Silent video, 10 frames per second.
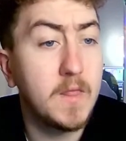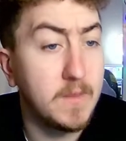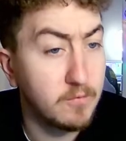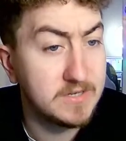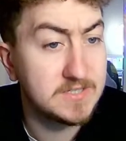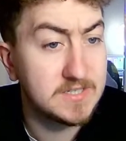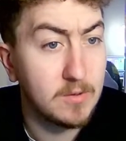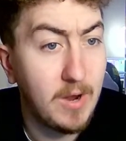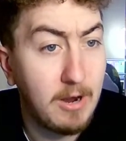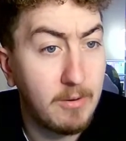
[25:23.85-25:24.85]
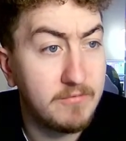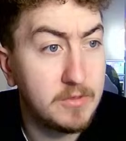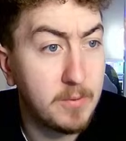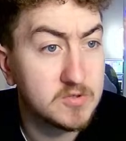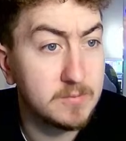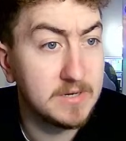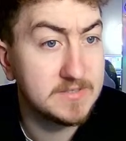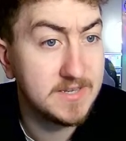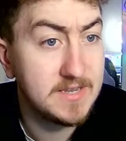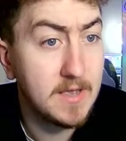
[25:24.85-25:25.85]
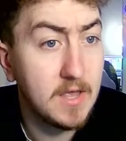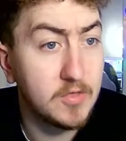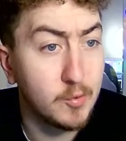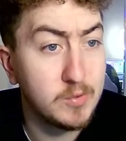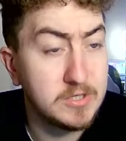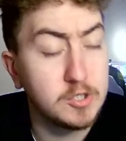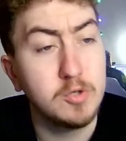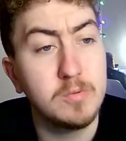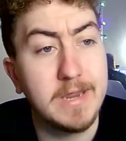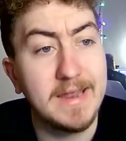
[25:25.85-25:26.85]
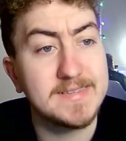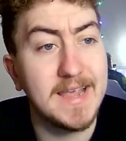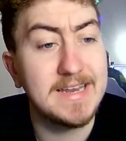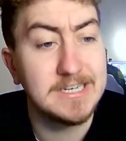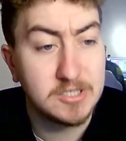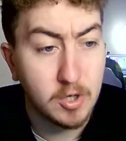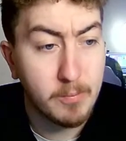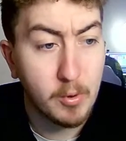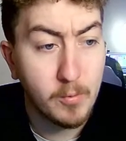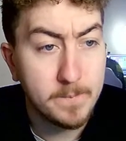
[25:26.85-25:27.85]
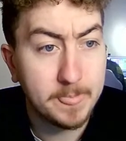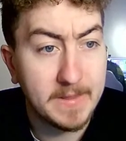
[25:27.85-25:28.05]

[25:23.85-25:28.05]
There is still, however, the possibility that we do get a double